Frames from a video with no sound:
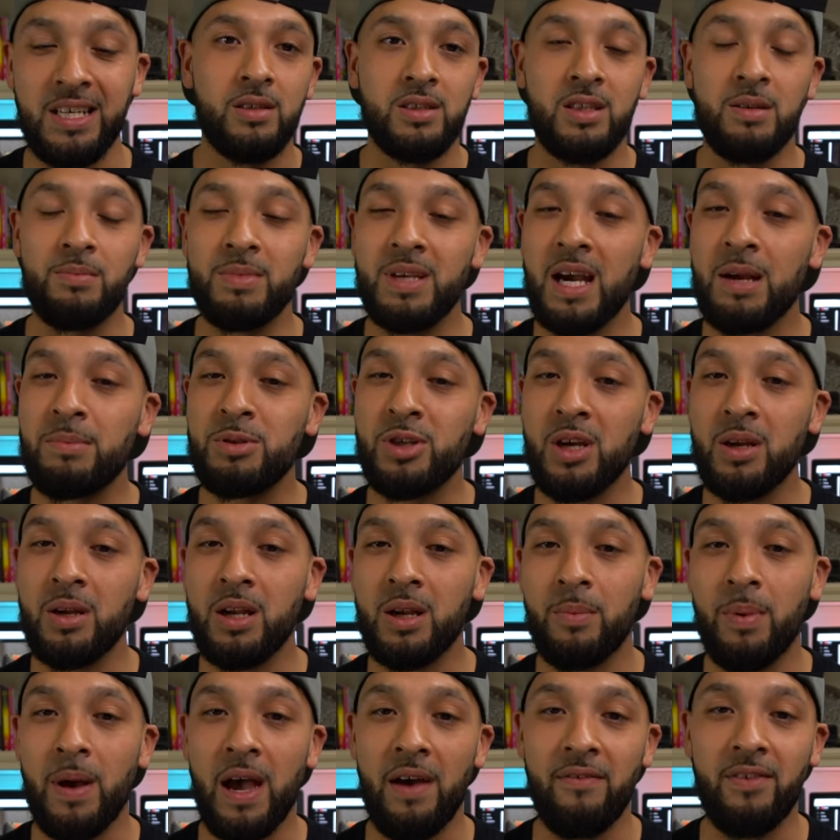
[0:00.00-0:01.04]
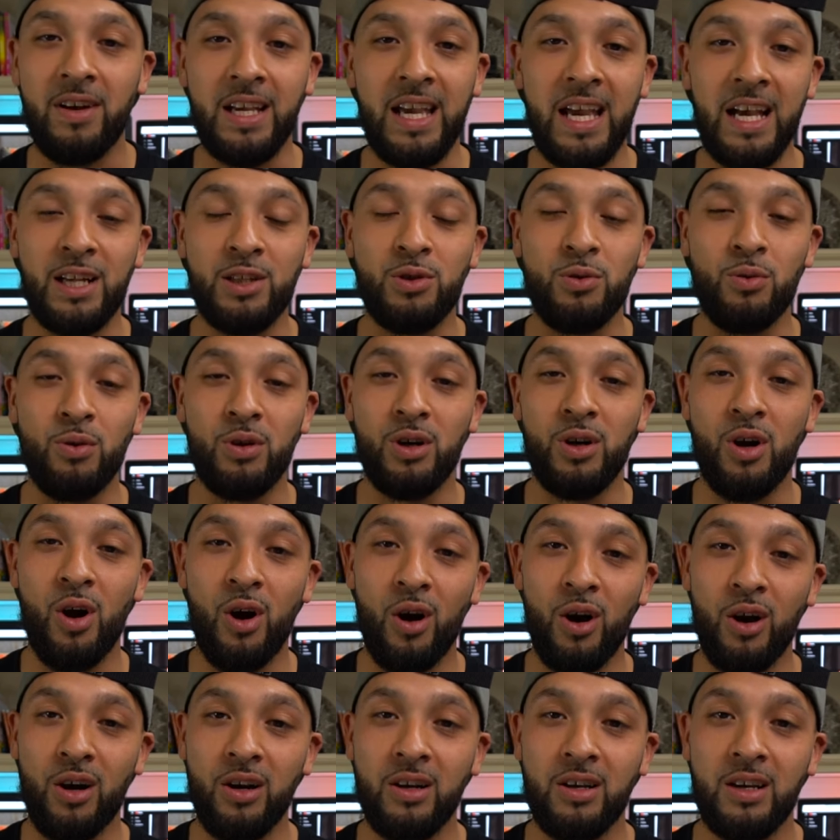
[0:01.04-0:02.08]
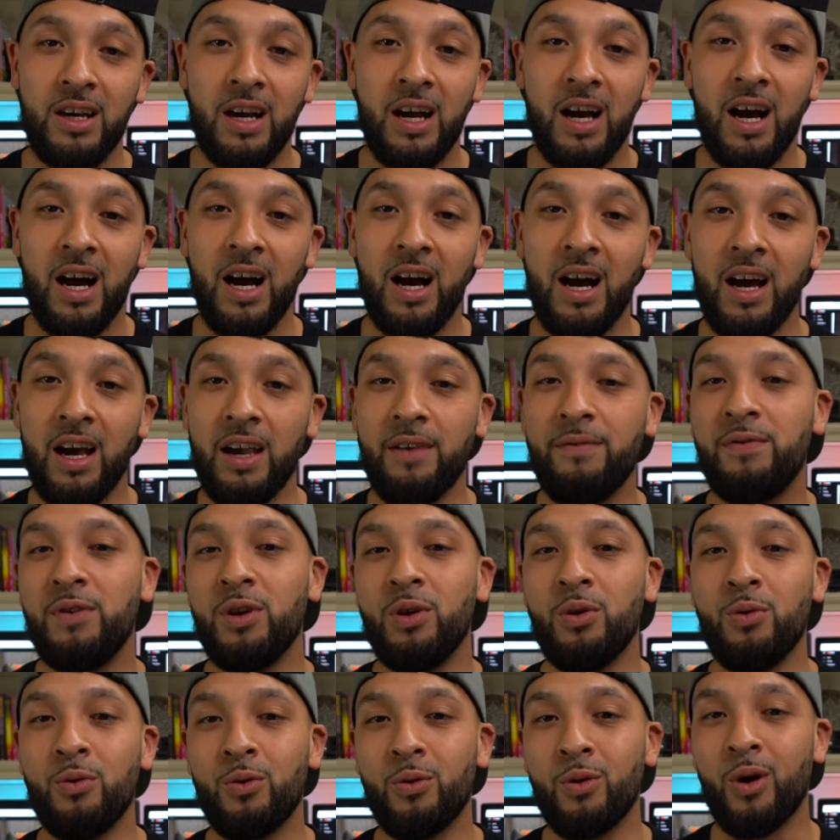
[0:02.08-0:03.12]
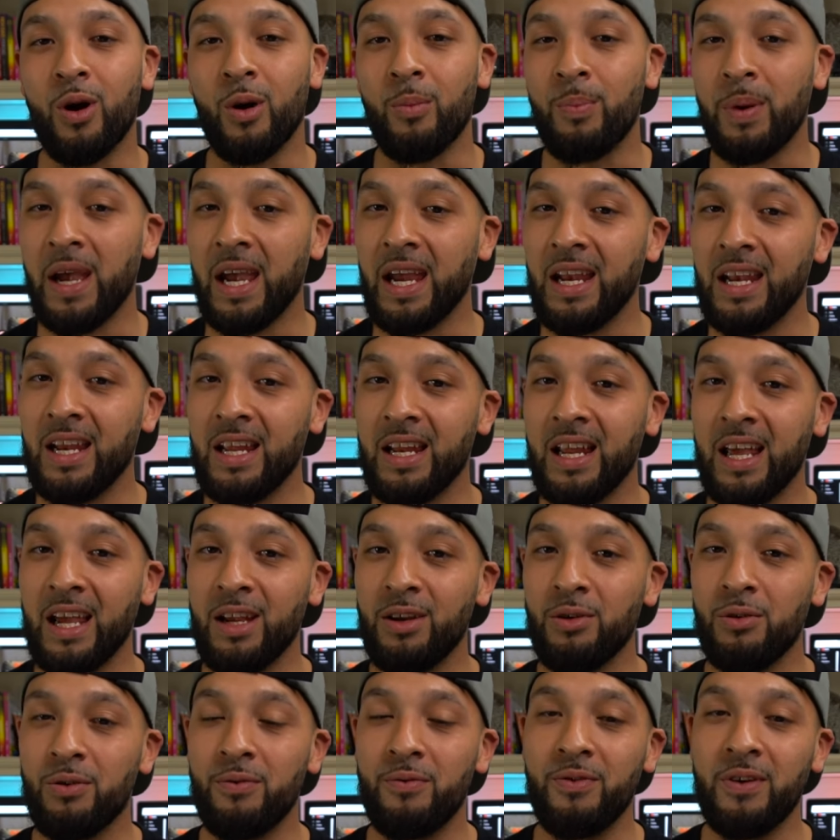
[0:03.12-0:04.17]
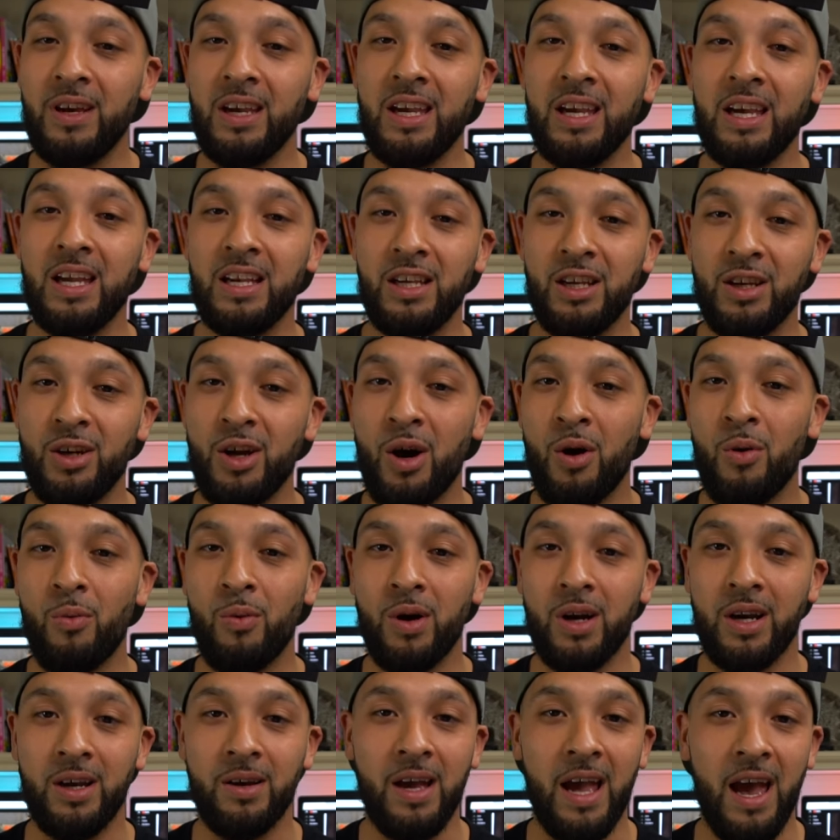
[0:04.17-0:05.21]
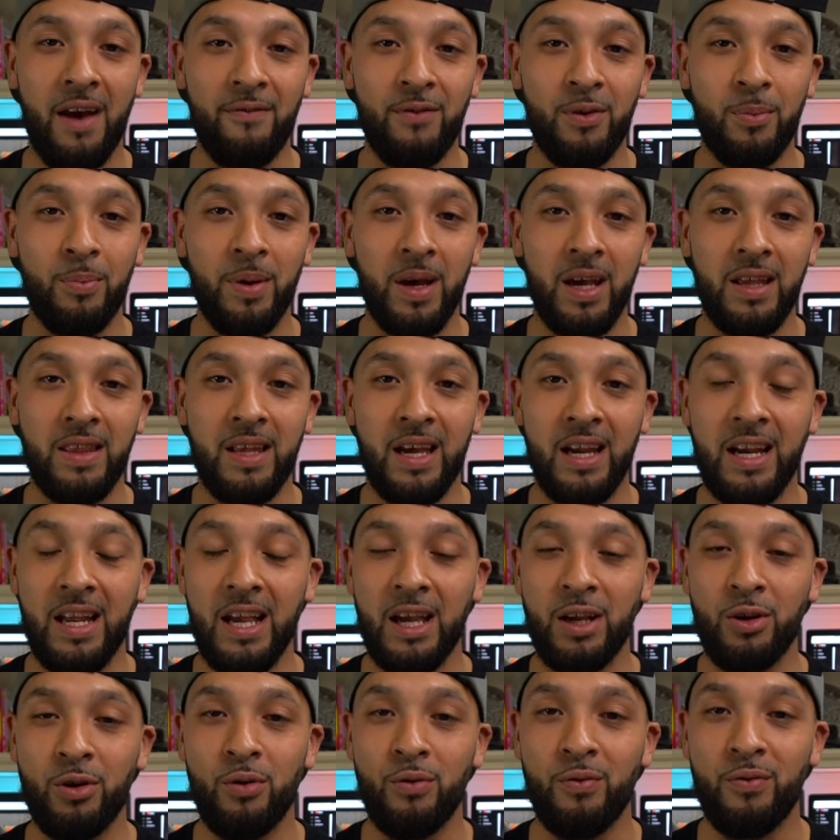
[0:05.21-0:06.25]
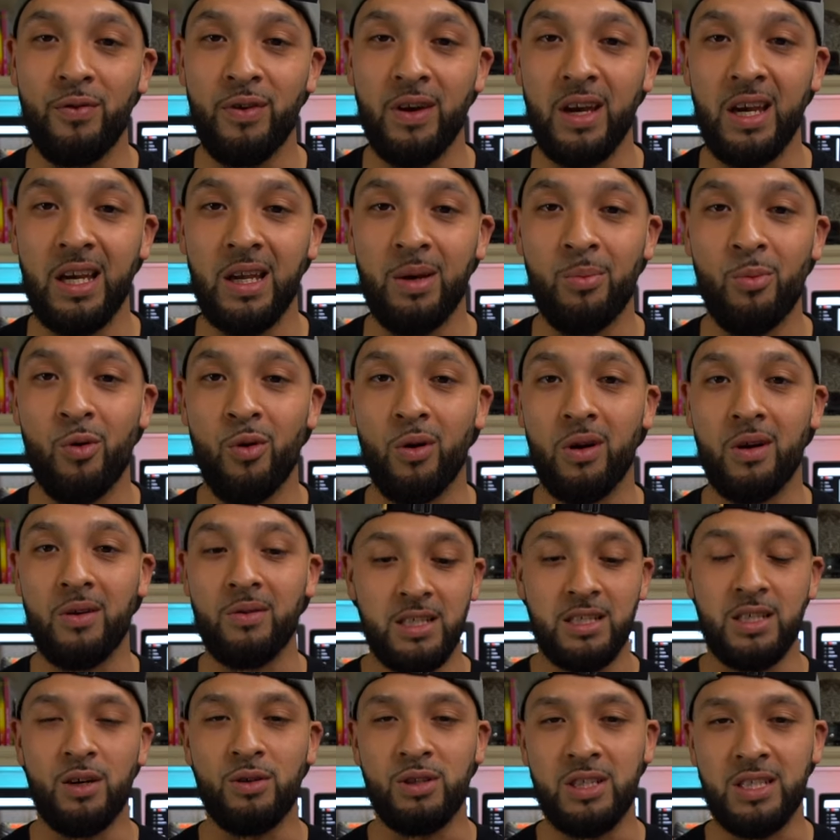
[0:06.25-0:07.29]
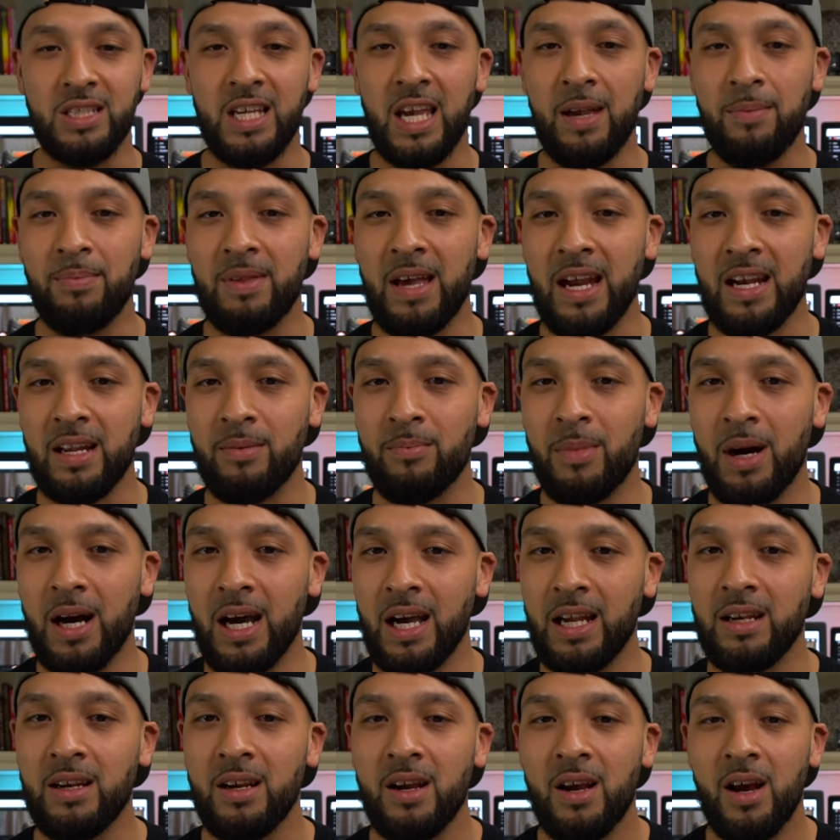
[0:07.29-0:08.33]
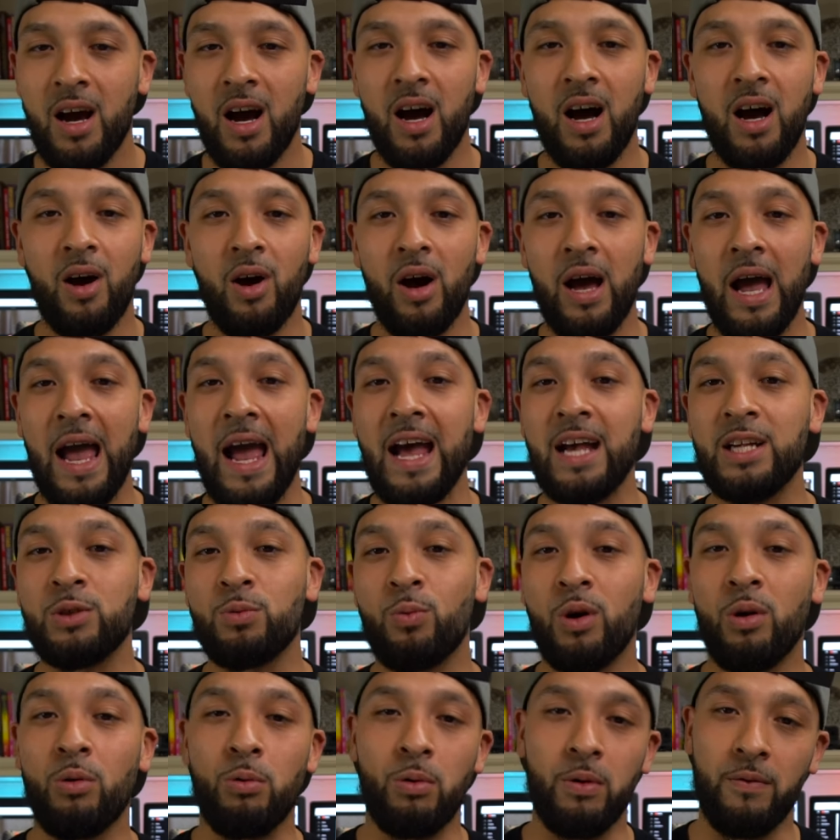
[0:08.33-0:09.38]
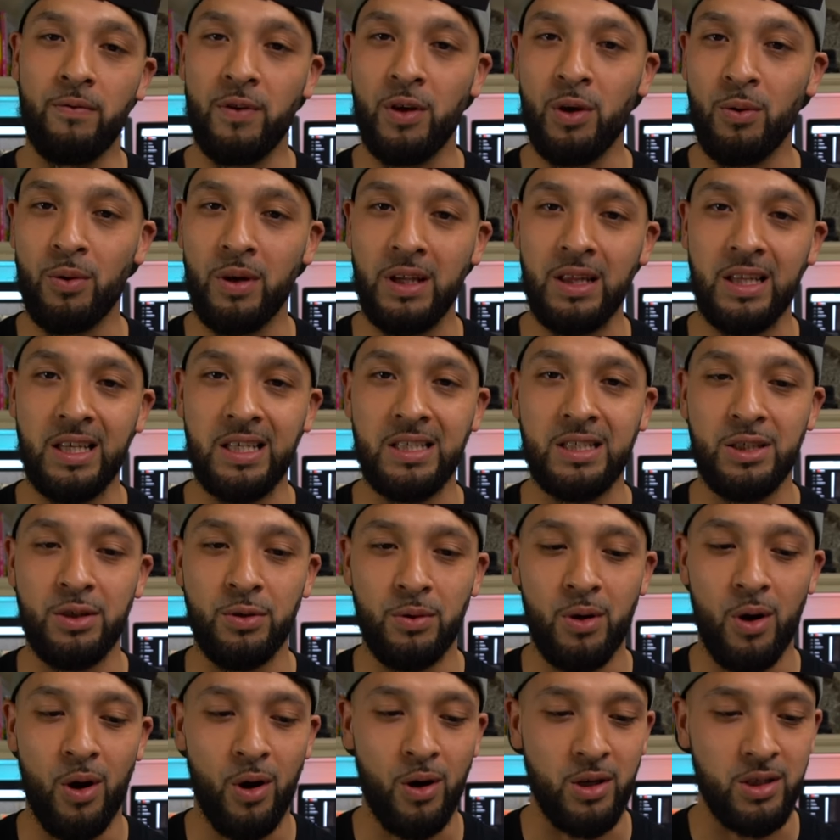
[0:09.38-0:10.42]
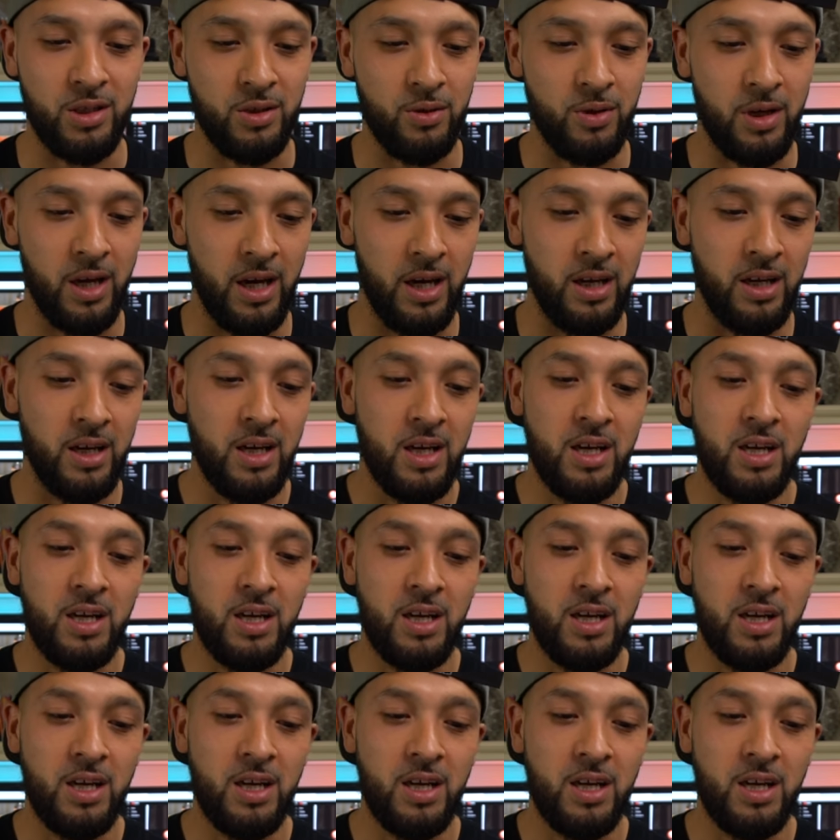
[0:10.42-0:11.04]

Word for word: Sometimes you end up having to cancel a card uh, if you are paying an annual fee and you don't want to have to pay that annual fee anymore. So just keep that in mind uh, as we're reviewing these two cards, okay?